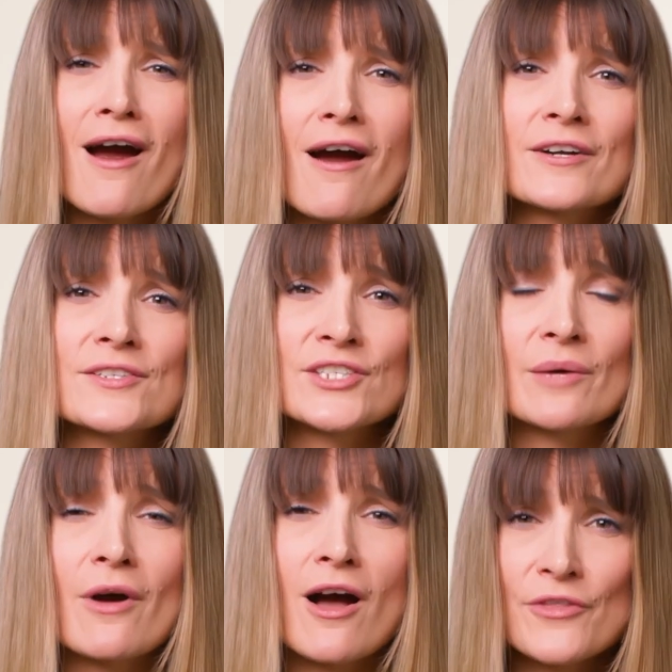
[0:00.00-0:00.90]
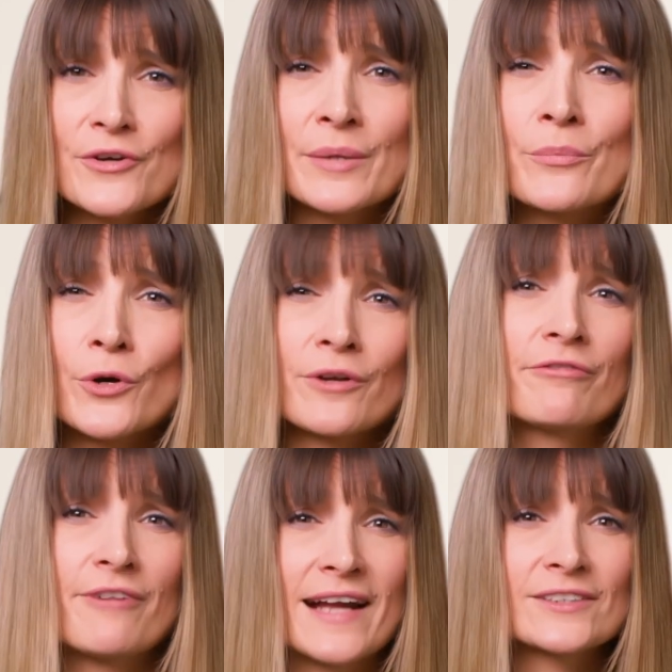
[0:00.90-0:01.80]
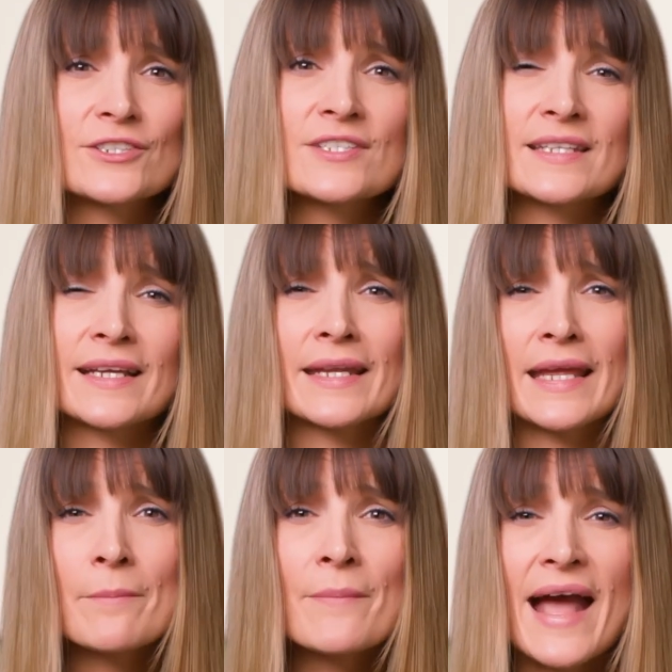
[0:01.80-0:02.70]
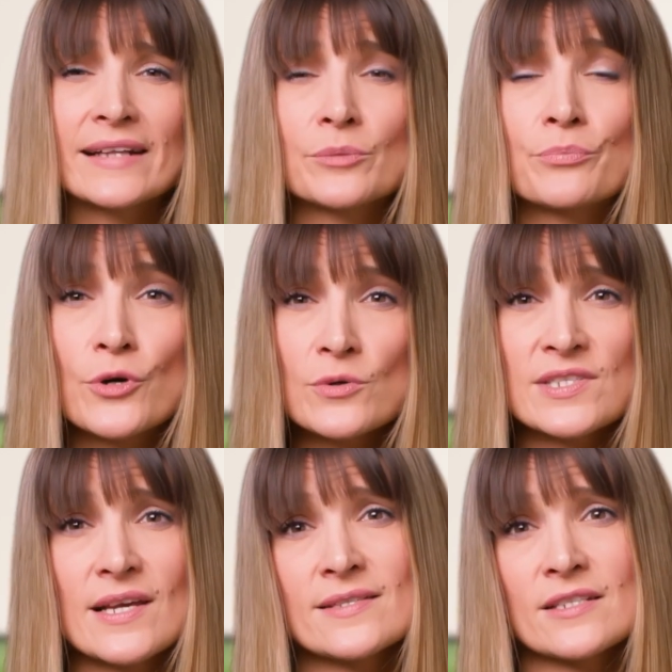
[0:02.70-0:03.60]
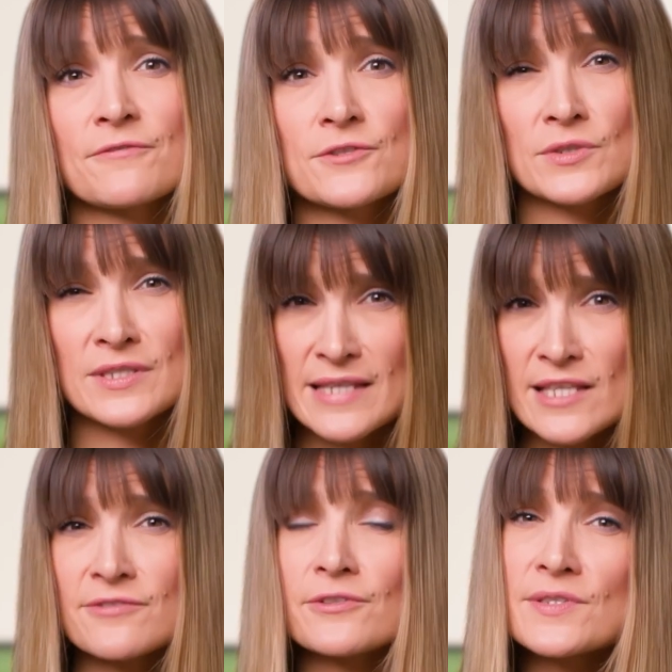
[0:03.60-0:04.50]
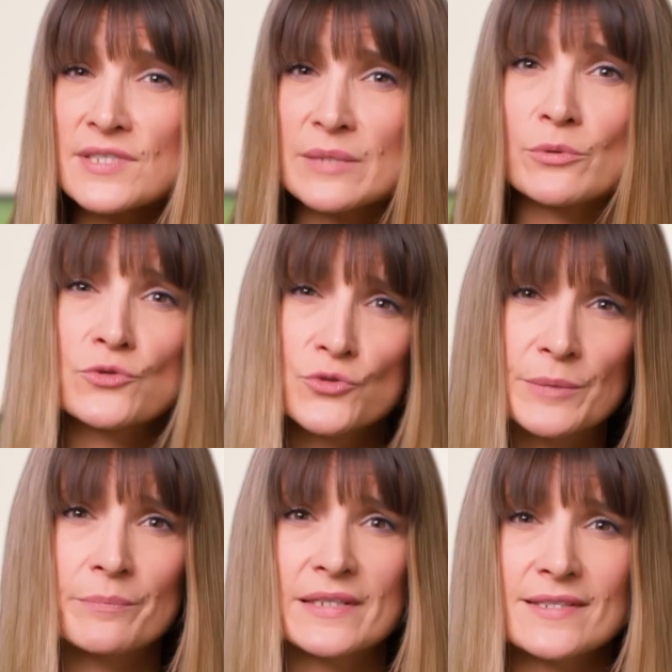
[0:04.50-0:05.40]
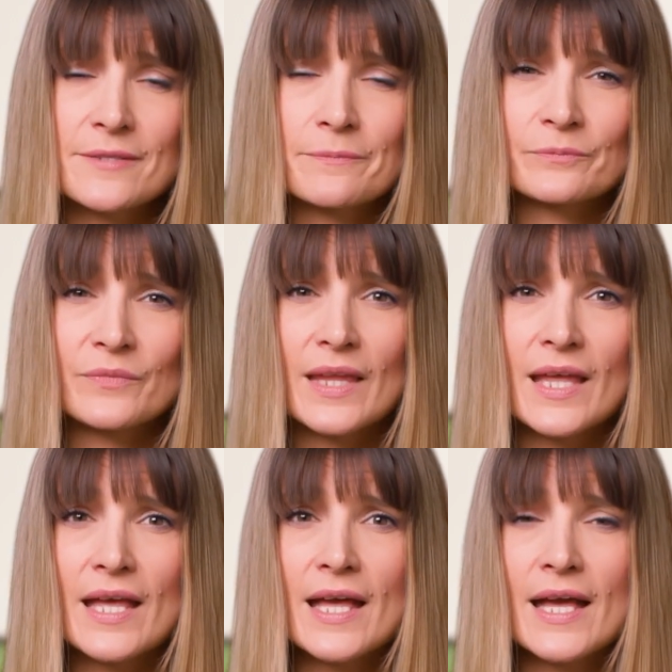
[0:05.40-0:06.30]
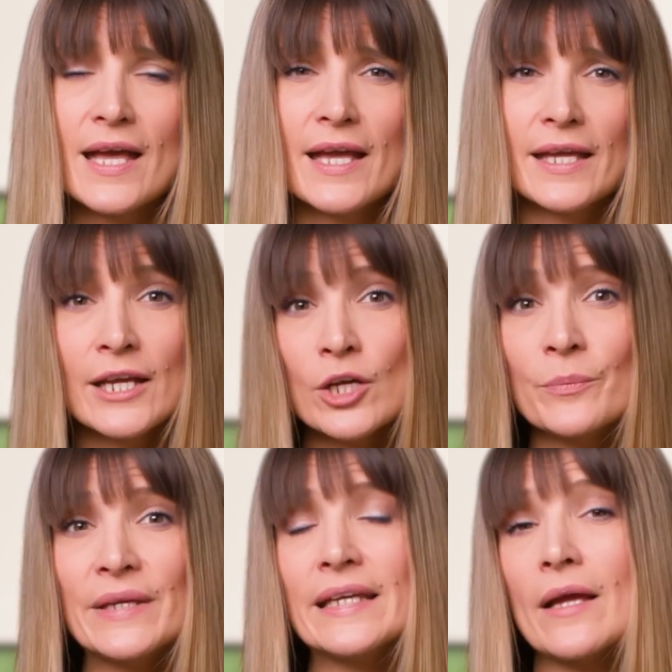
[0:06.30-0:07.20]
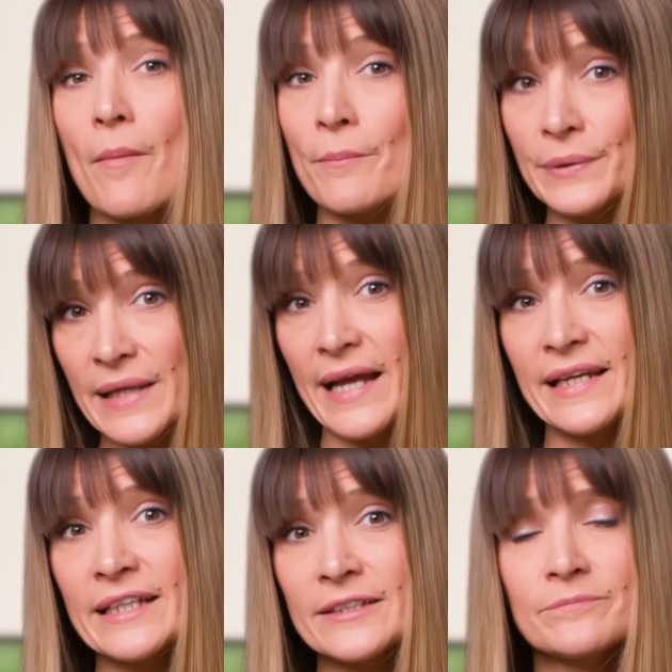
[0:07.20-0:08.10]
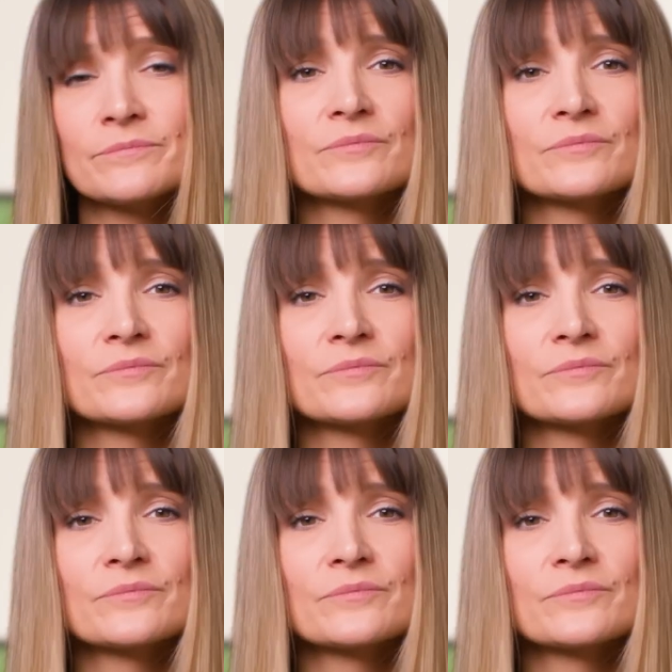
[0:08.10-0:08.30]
are some other important factors that can impact the process of successful SIBO treatment. It could be planning,